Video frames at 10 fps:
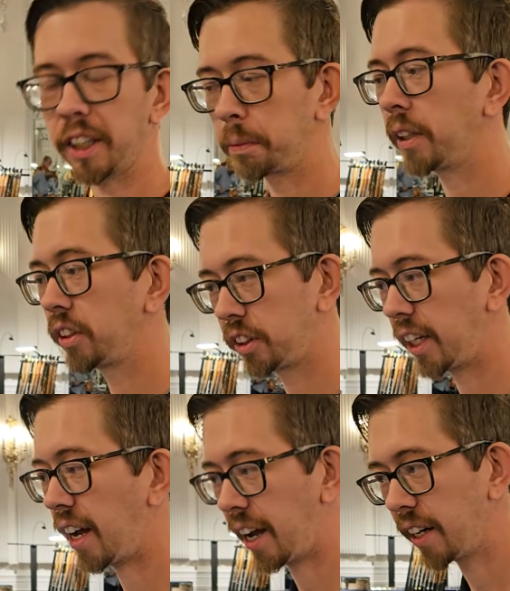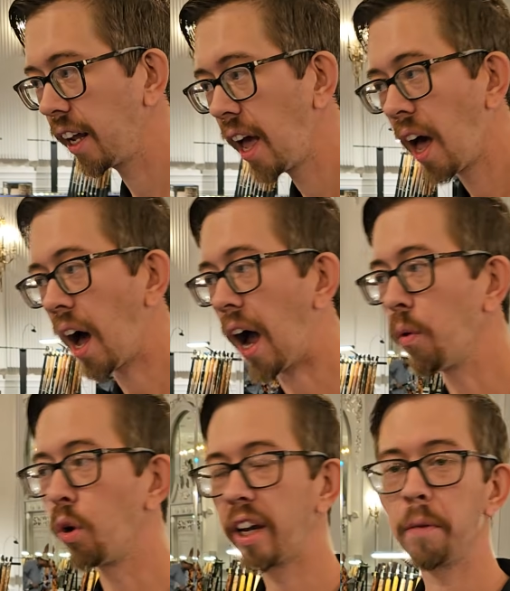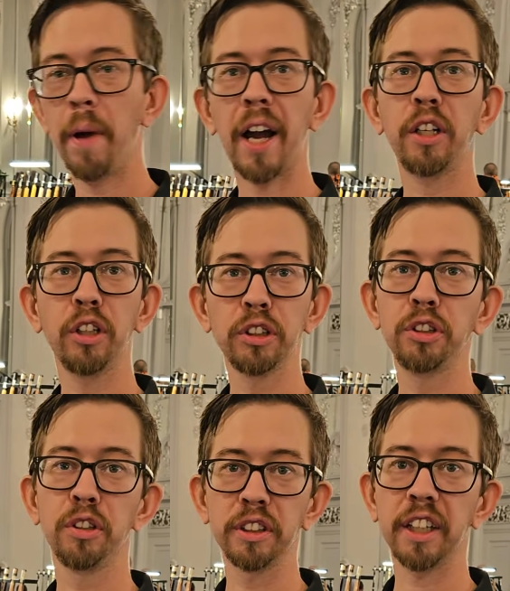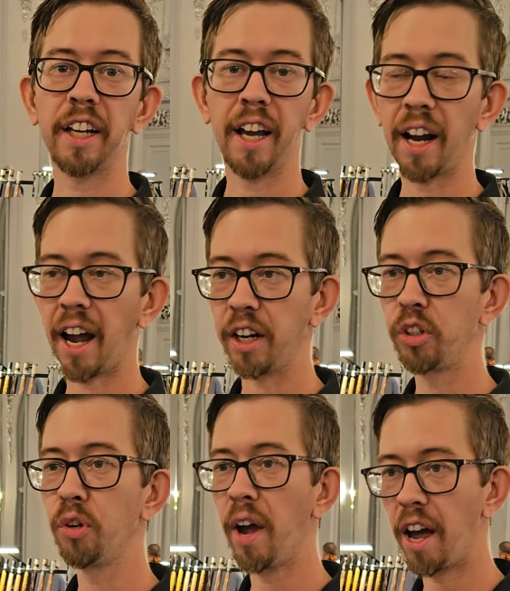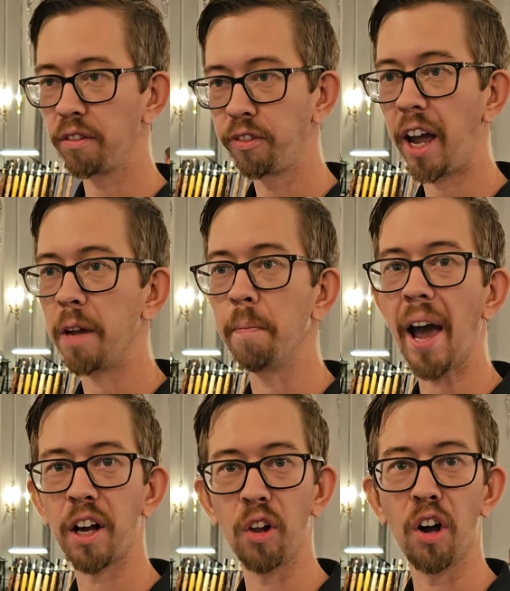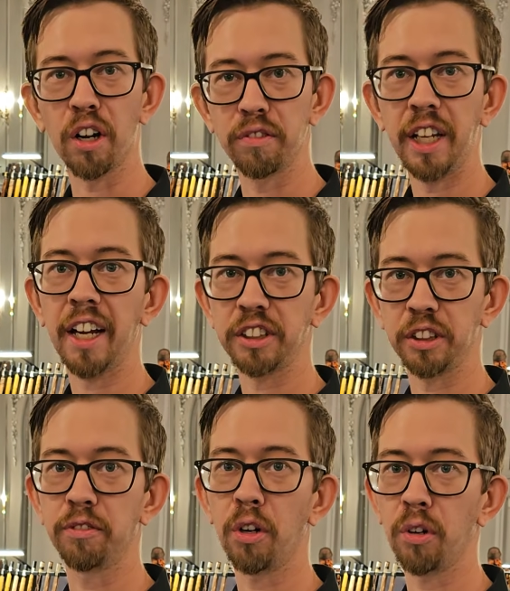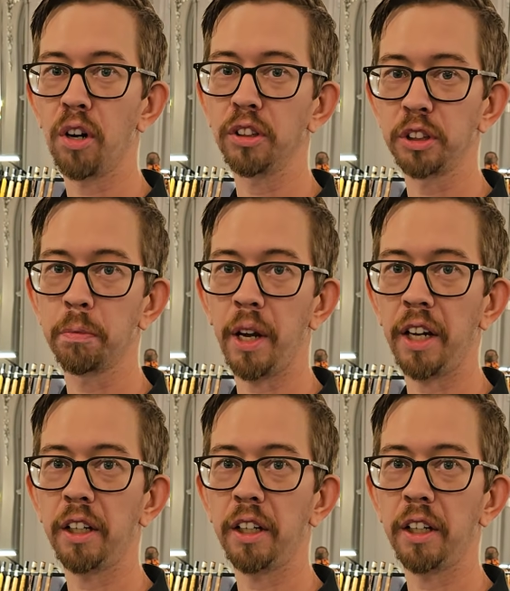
Text message, yeah, and I will get back to you as soon as I can. I do have a backlog of texts and phone calls to make.